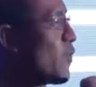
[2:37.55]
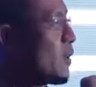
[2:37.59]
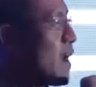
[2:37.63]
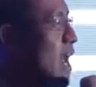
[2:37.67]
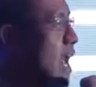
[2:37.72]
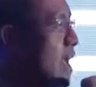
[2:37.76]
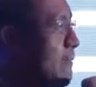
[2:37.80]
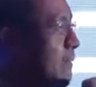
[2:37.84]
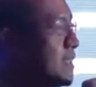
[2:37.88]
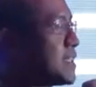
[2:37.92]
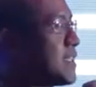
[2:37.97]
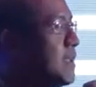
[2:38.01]
for
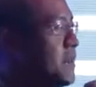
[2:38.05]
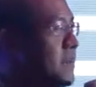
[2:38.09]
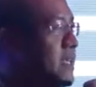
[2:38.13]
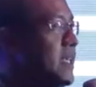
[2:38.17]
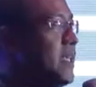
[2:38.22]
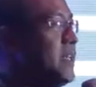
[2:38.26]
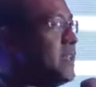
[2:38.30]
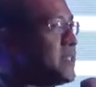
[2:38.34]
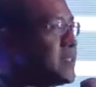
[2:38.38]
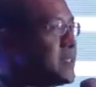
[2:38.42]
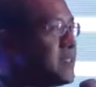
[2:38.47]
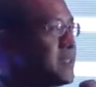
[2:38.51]

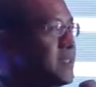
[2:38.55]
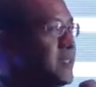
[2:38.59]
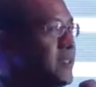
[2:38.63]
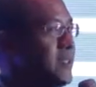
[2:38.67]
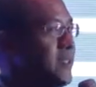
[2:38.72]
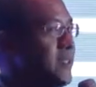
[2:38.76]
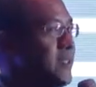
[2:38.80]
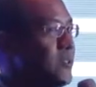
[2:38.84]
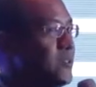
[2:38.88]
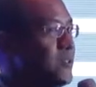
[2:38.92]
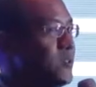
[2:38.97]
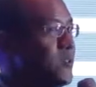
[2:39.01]

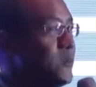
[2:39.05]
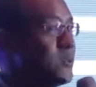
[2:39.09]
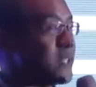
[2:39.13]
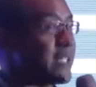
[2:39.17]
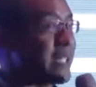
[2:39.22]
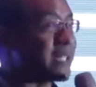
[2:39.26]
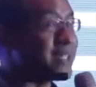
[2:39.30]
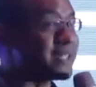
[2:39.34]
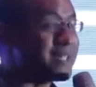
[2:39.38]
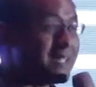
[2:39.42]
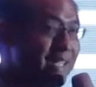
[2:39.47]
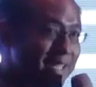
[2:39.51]
MSMEs to
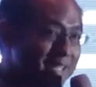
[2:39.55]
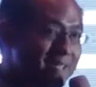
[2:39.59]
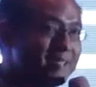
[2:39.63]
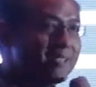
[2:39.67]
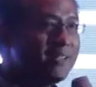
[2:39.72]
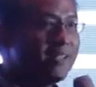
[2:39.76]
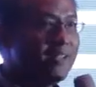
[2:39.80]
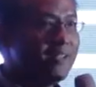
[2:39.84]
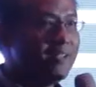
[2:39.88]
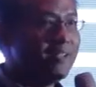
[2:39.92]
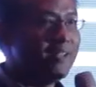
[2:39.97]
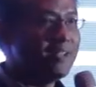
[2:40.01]

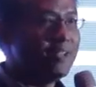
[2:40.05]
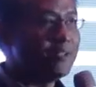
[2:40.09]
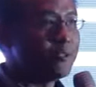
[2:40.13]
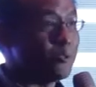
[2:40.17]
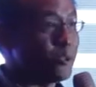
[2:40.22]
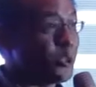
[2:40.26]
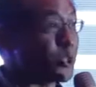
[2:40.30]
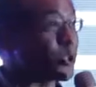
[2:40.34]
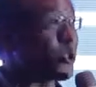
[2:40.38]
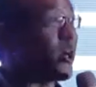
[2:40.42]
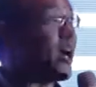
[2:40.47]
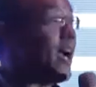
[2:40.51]
succeed,
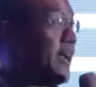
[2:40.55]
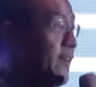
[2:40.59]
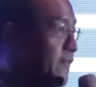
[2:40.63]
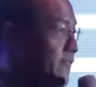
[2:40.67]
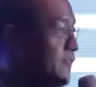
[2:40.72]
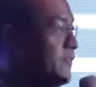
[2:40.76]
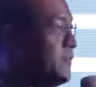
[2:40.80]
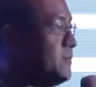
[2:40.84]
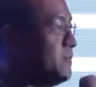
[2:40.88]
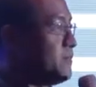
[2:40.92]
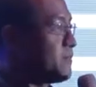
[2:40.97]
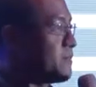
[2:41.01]
to
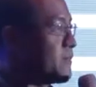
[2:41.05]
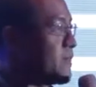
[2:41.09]
thrive.